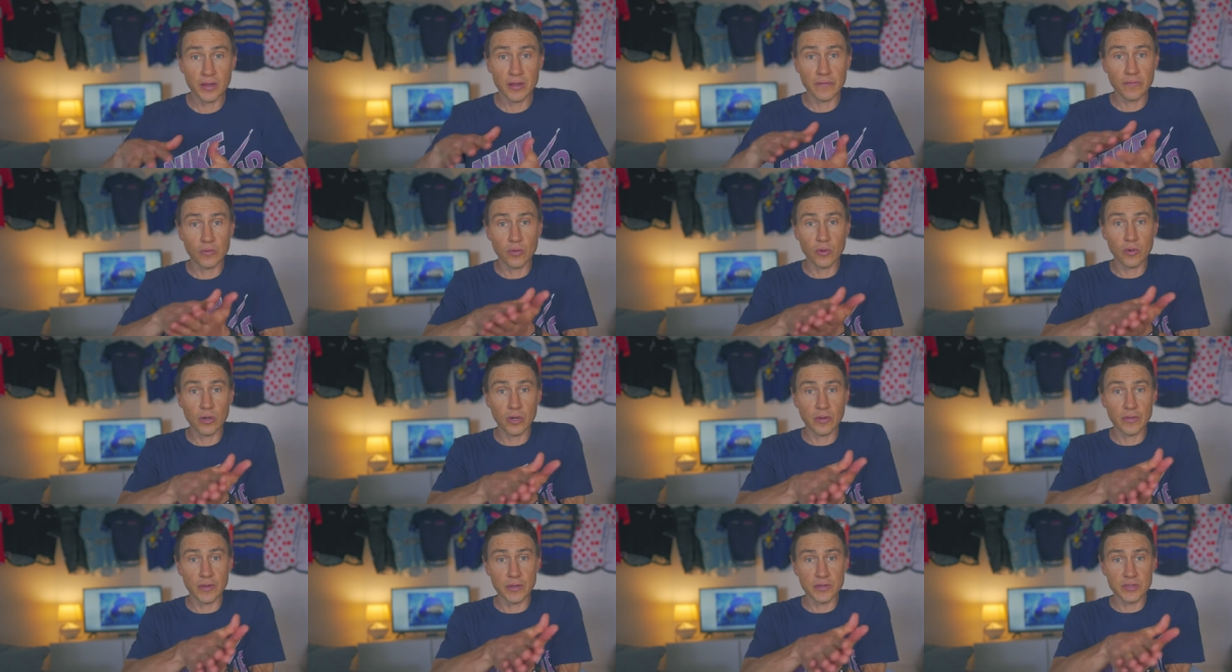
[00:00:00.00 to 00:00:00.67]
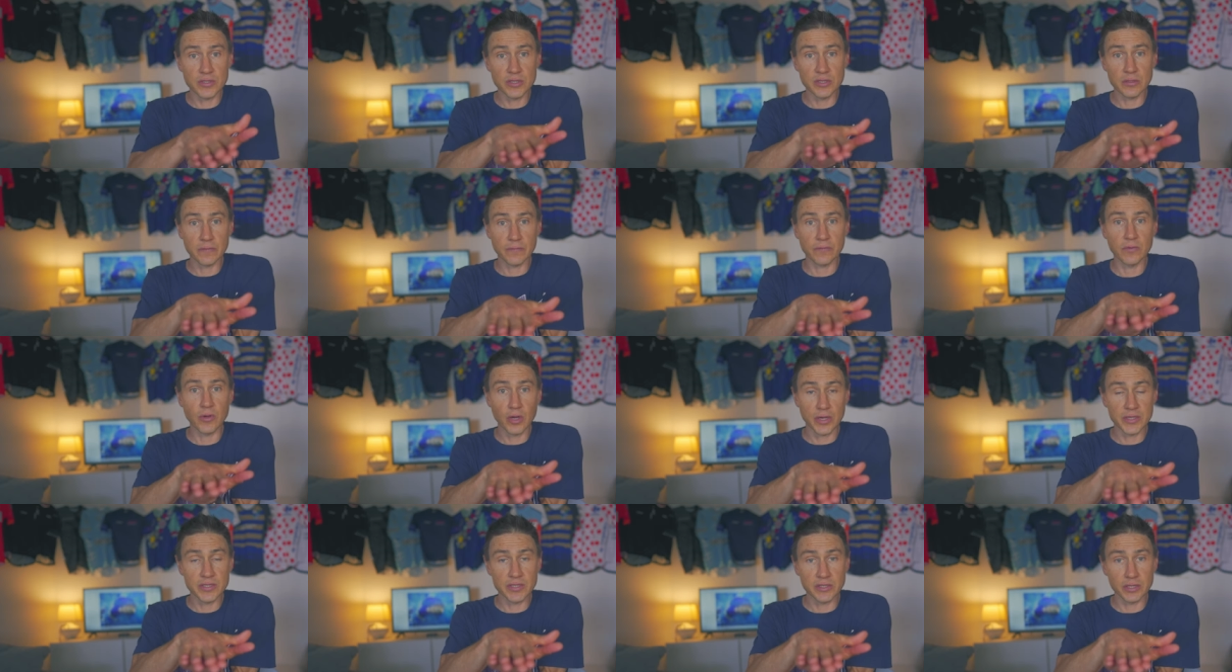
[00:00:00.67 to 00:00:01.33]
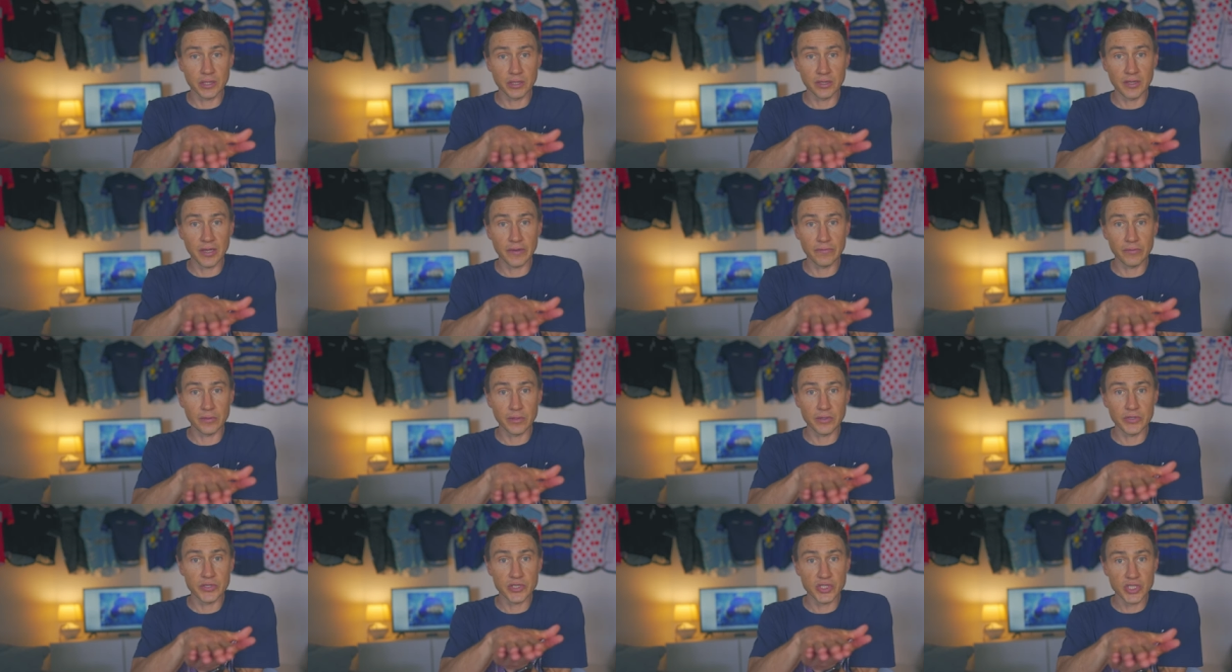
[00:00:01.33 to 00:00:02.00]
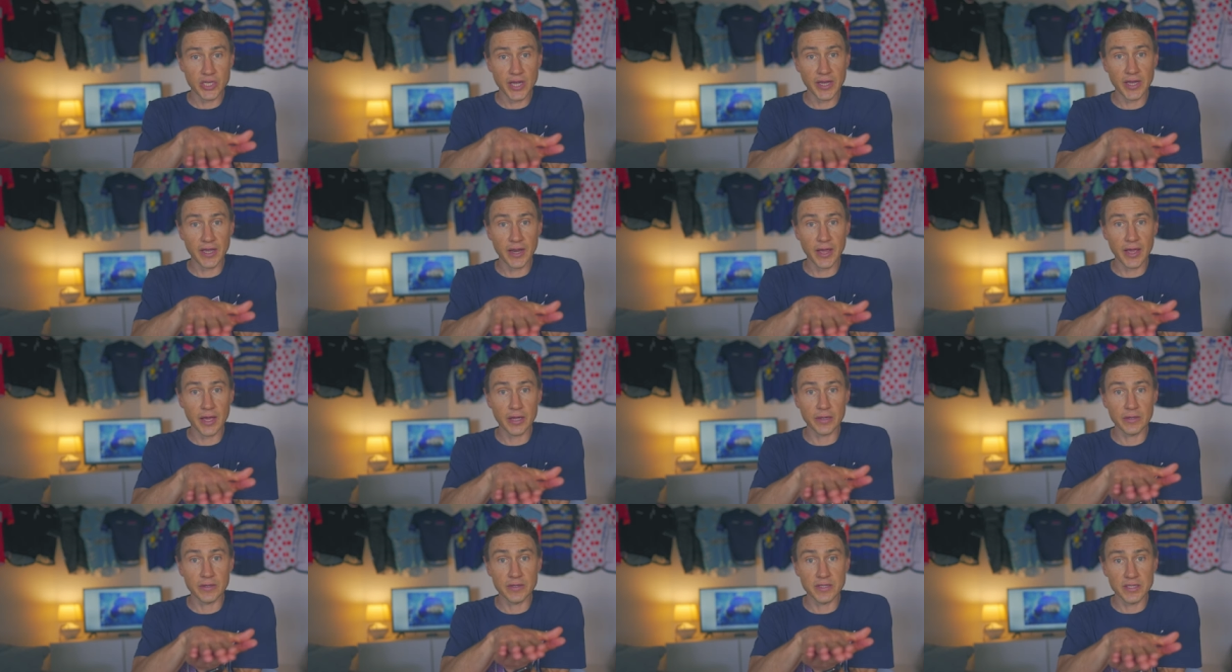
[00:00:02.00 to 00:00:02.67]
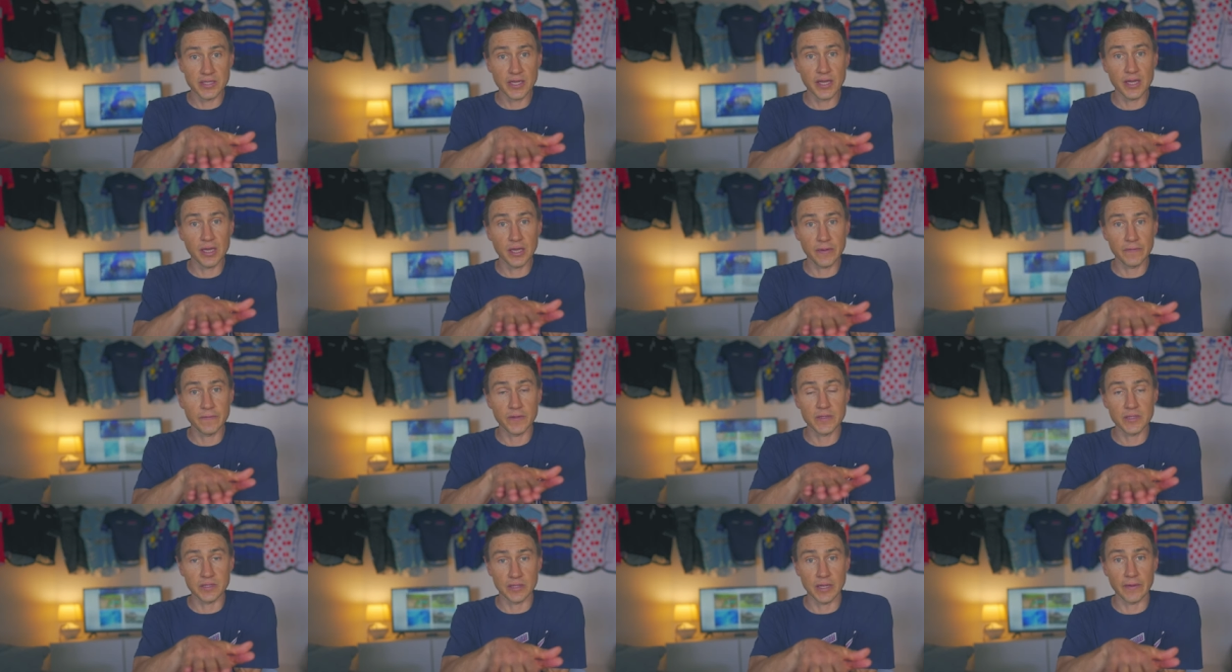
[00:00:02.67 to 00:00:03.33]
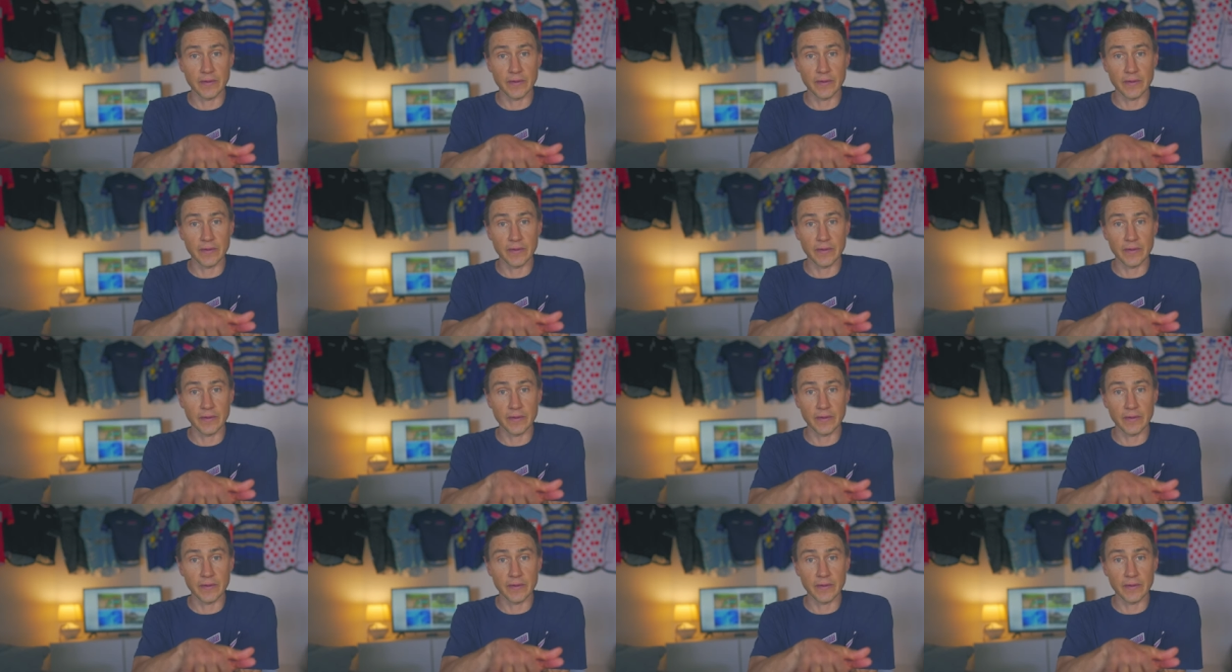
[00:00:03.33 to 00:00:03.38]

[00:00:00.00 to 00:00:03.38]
They've all got those sort of nice little levelers. Check it out and see if it's